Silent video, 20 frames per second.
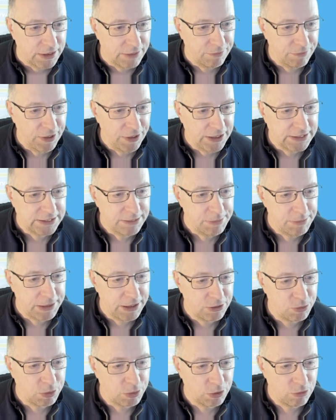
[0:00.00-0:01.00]
In fact, some of
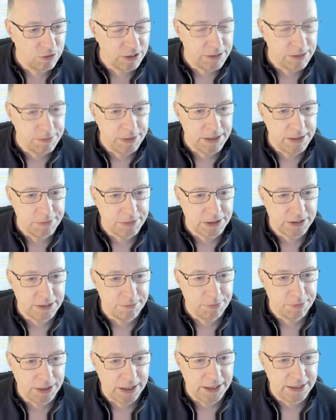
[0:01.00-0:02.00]
those will already be in because
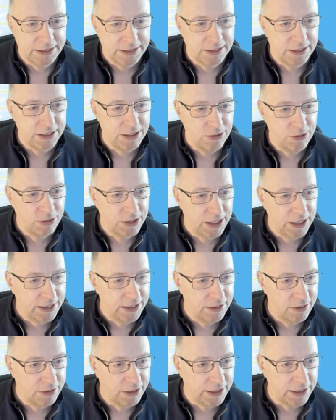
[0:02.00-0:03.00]
I'm playing as the
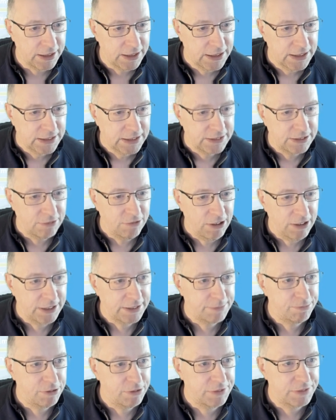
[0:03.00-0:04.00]
UK, aren't I? So right
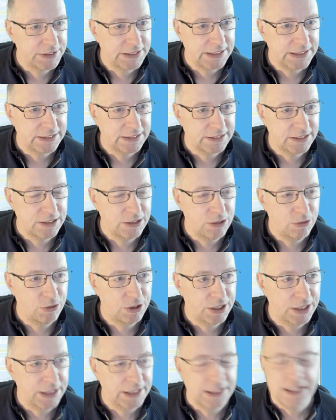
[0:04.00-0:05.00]
to privacy is a new
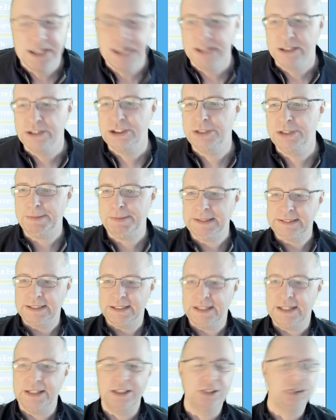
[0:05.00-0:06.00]
thing. This is
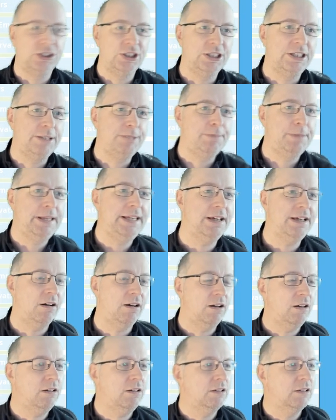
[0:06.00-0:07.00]
basically the
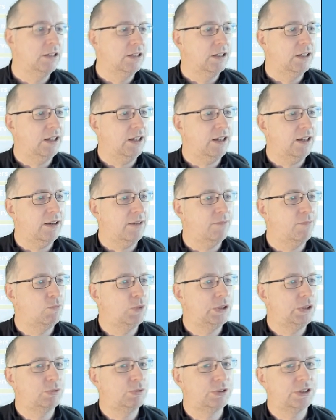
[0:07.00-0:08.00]
GDPR,
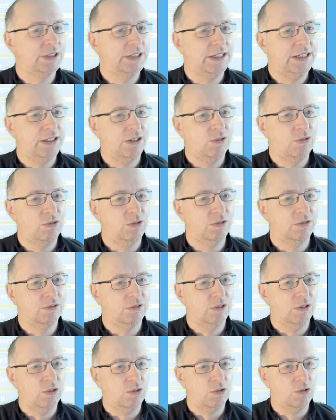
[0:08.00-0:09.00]
which was an EU
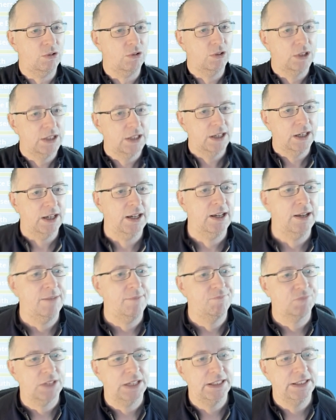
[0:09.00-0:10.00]
law.
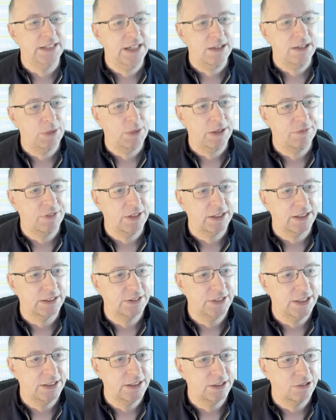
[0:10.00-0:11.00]
And yeah, we have like a
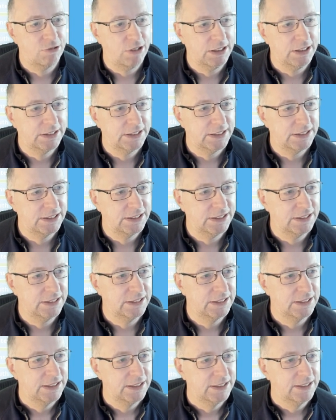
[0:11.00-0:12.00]
gender
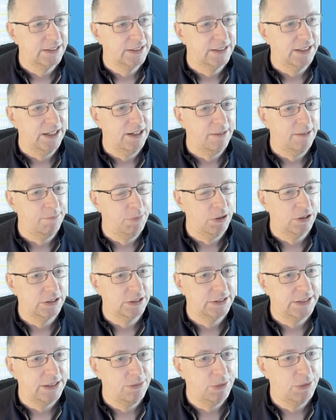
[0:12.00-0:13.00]
transition
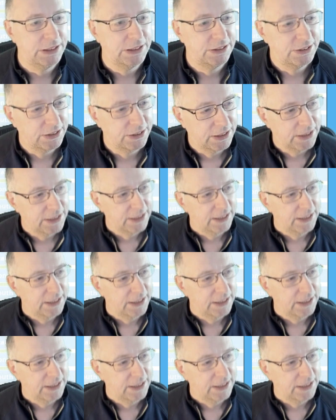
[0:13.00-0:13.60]
policy, which,